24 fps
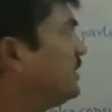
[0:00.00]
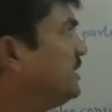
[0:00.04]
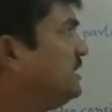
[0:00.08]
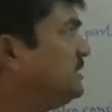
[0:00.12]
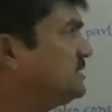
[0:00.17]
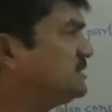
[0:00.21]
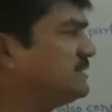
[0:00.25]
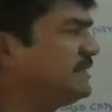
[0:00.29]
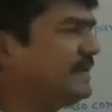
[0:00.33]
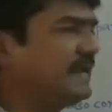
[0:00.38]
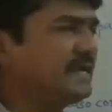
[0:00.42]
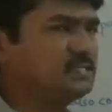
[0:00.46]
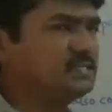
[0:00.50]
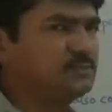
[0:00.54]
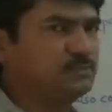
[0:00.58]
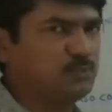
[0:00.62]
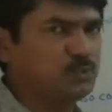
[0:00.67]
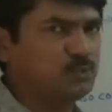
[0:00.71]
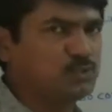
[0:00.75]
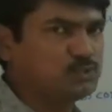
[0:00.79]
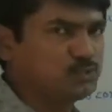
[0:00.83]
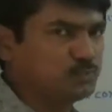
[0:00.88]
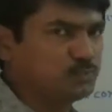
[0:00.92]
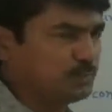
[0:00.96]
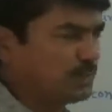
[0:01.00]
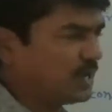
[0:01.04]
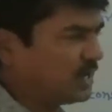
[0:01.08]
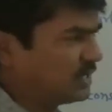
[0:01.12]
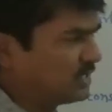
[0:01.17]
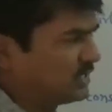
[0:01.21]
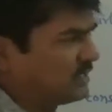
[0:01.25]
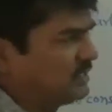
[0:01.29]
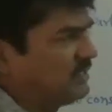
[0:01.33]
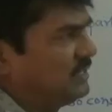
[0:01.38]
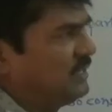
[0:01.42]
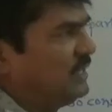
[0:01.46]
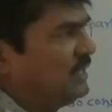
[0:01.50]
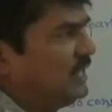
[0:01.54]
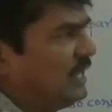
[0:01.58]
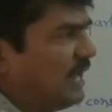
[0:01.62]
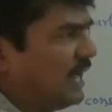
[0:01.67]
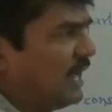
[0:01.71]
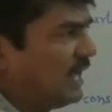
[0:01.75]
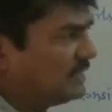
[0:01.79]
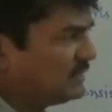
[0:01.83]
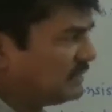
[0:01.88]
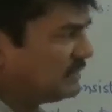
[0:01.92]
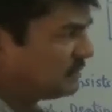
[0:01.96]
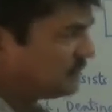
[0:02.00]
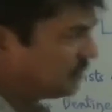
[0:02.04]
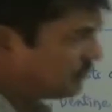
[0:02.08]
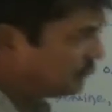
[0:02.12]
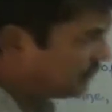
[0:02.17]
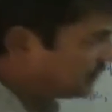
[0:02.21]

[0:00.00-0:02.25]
is the exposed part, and the